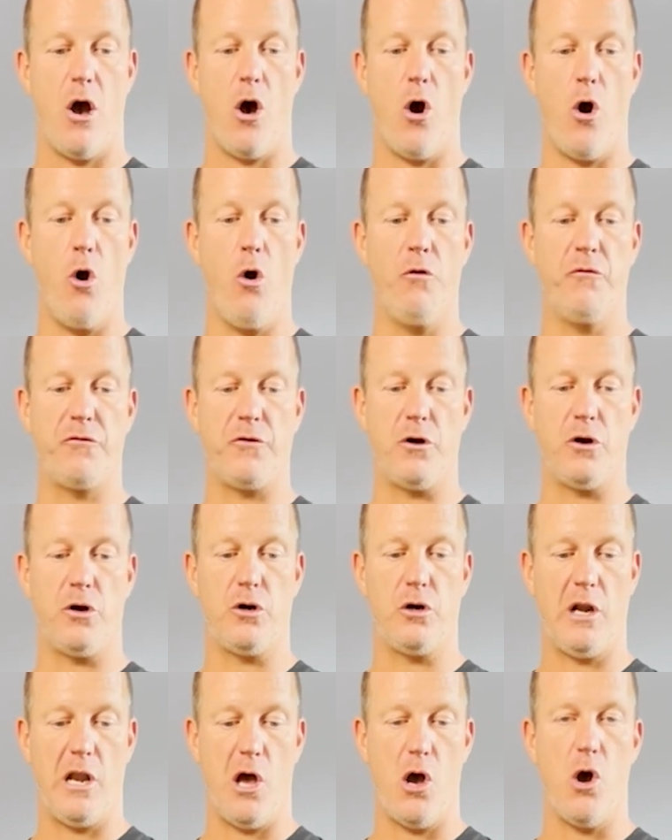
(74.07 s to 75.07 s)

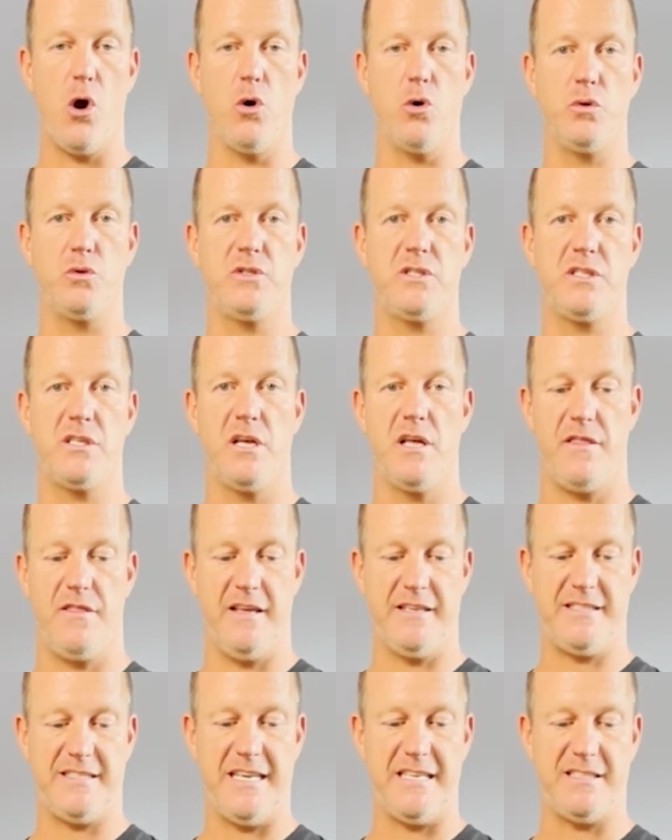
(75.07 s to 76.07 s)
overloads
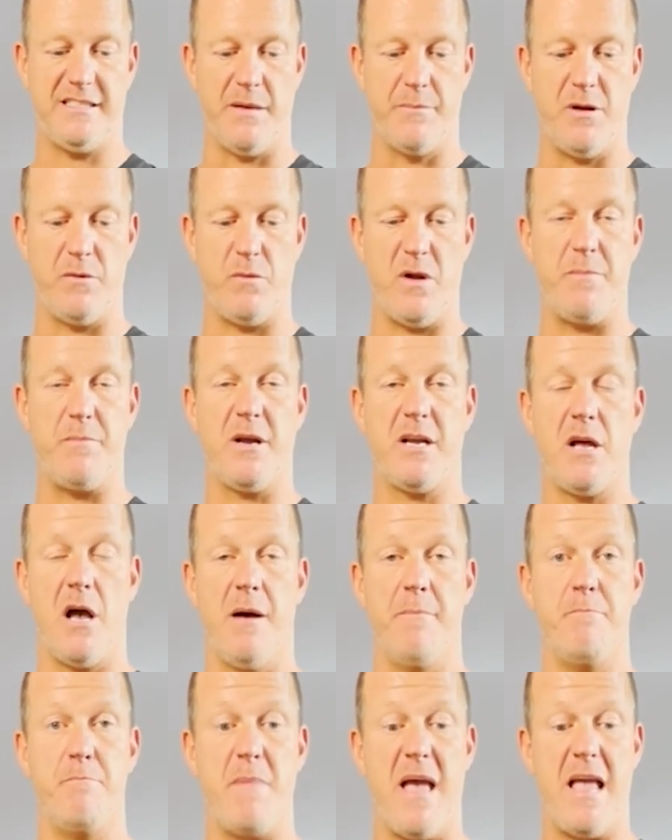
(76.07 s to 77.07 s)
the system and we
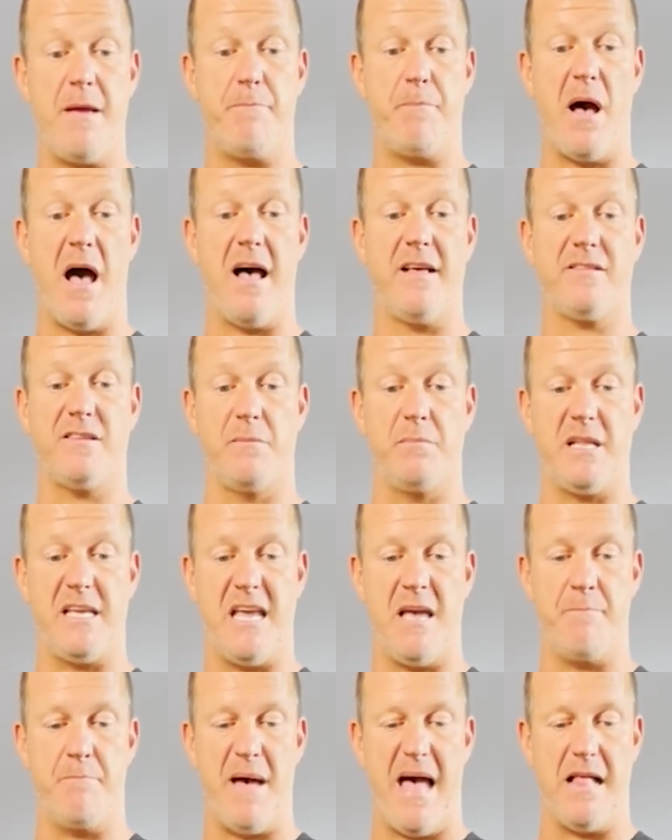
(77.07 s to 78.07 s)
become possibly
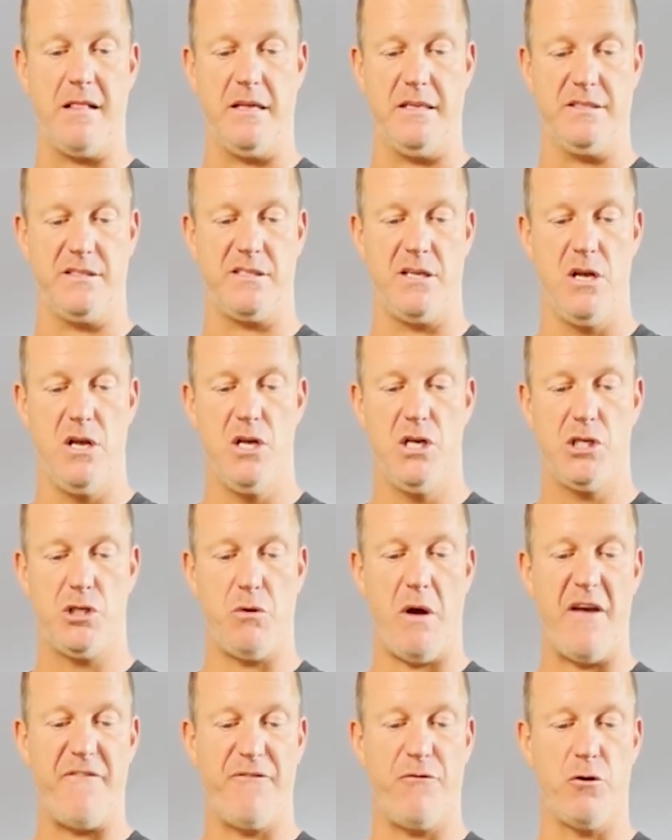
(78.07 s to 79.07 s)
imbalanced.
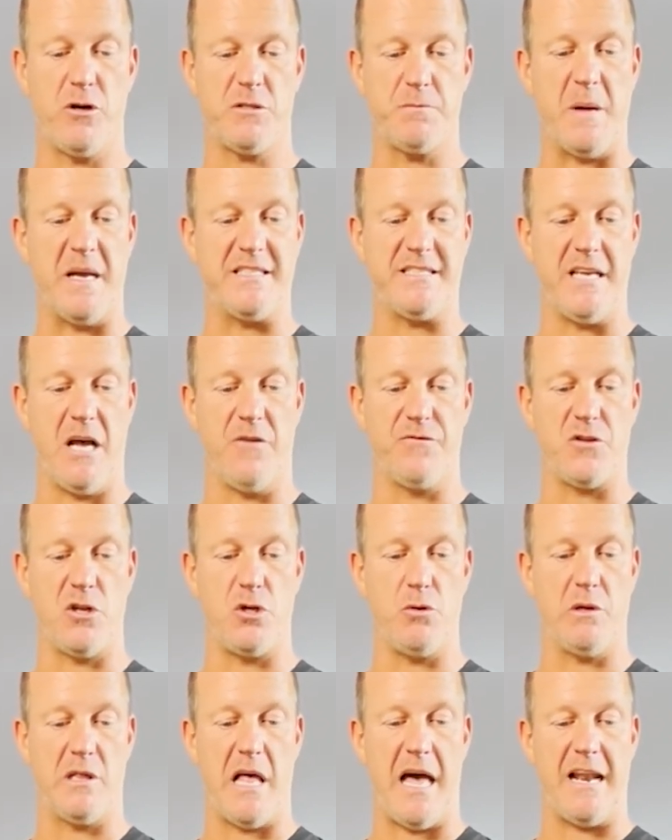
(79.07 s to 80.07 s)
So I force myself
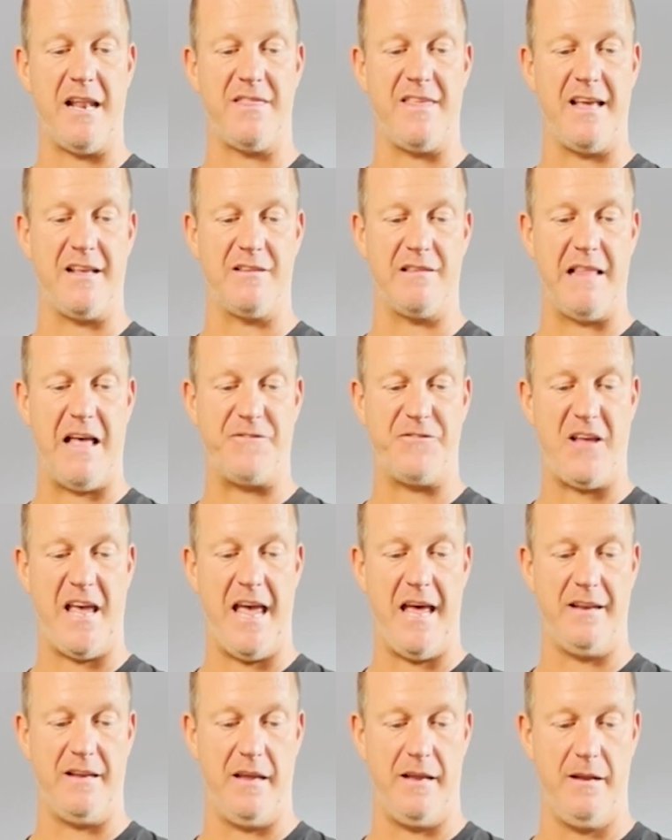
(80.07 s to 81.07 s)
to do a lot of things
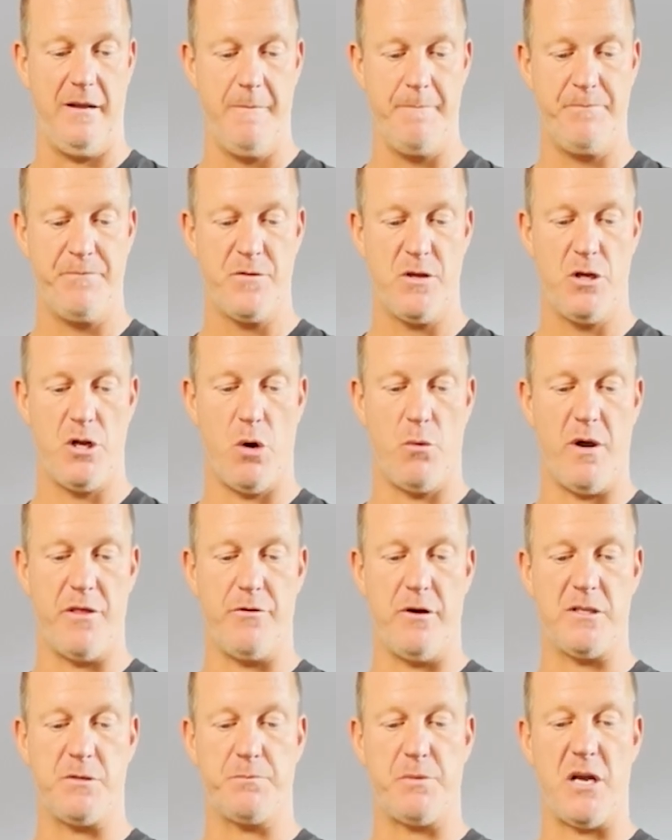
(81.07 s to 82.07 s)
left-handed,
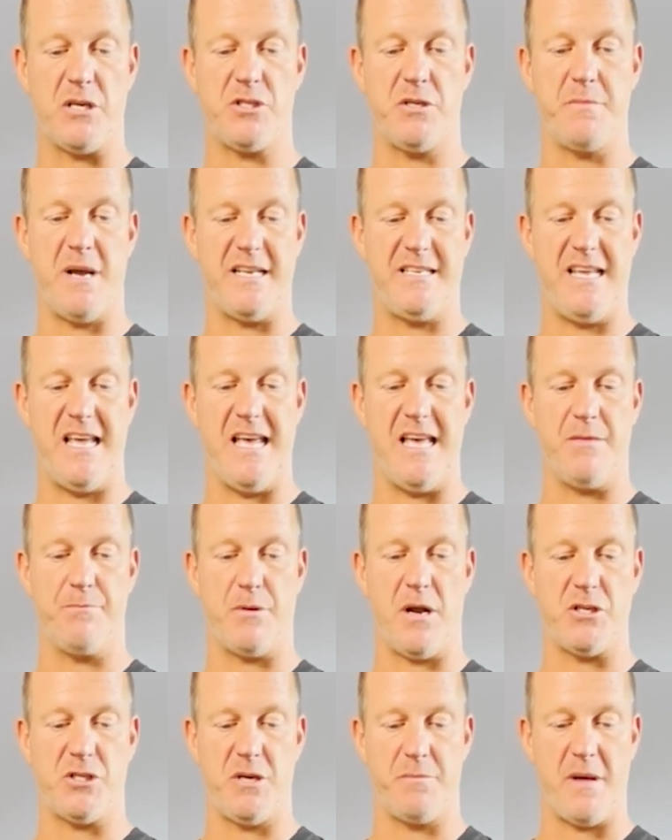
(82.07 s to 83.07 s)
whether it's brushing my teeth,
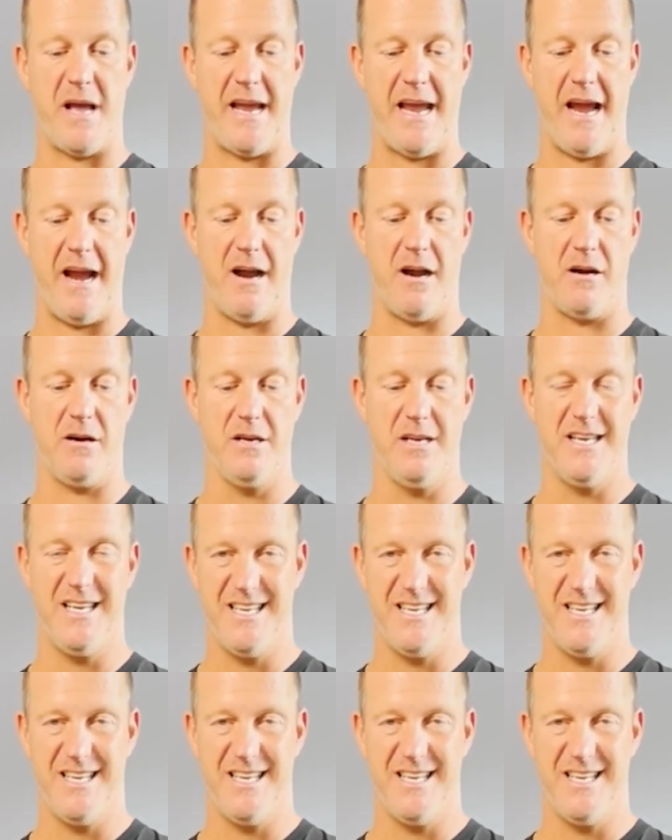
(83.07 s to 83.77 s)
brushing my hair,